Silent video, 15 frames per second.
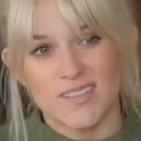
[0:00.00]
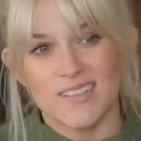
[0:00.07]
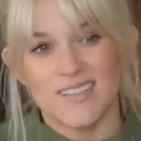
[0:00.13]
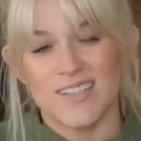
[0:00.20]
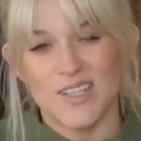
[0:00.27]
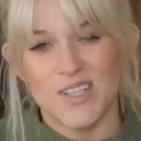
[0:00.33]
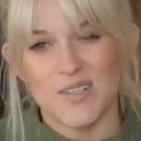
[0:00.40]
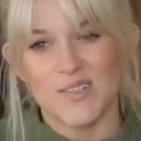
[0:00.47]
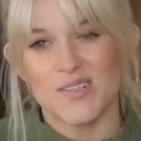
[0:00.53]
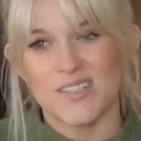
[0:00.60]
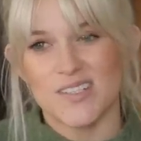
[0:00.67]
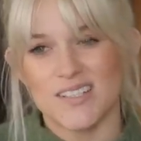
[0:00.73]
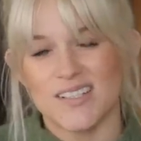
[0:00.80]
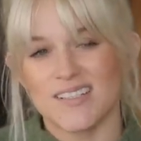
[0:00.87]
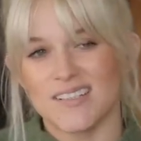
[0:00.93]
So huge.
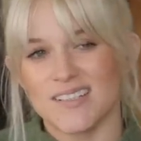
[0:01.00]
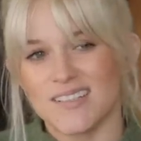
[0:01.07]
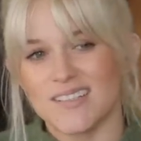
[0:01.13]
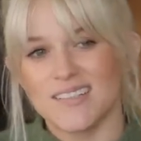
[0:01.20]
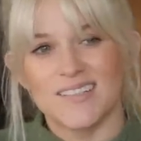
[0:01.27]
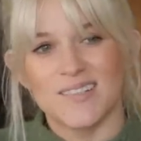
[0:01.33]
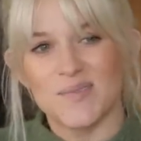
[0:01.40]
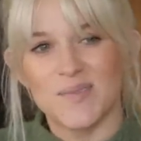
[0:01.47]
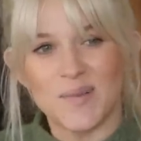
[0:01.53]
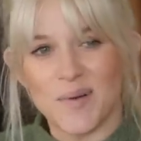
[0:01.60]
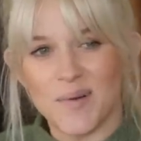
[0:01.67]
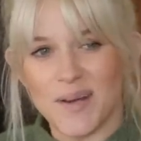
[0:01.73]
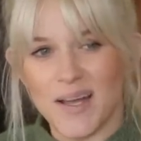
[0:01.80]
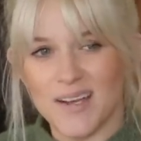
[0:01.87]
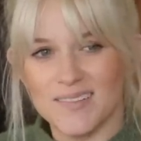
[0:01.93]
We won't know, but we
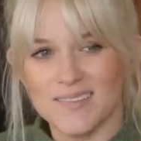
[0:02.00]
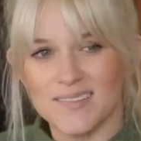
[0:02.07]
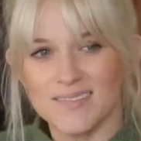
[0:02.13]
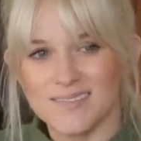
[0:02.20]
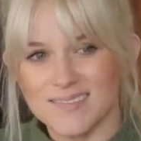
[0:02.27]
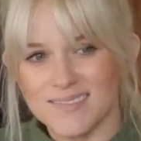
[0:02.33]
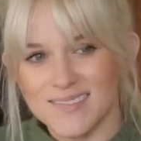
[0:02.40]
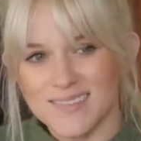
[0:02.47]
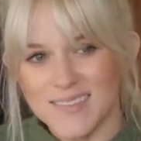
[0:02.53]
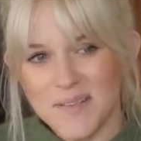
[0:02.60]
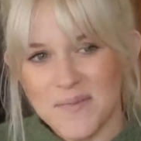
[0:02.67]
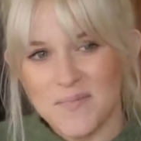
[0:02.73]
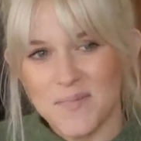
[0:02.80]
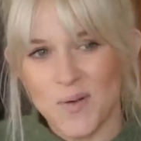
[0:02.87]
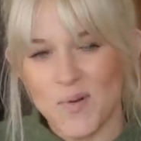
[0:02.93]
won't know. Yeah.
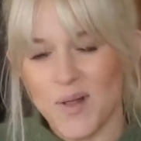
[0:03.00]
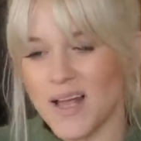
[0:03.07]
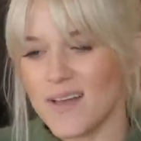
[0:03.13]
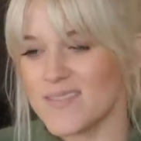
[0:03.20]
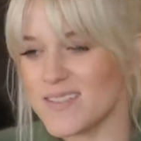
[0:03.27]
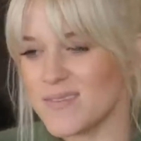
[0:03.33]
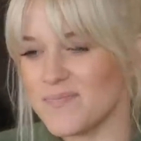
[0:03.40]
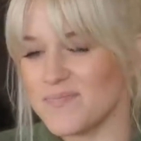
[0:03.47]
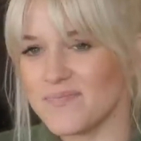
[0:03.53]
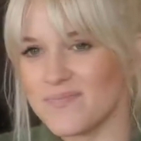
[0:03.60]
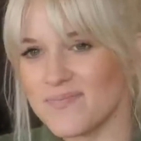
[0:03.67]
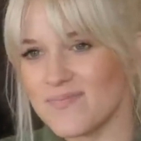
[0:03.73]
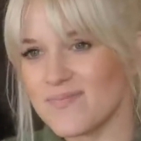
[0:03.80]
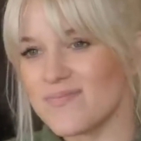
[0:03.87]
But we'll have some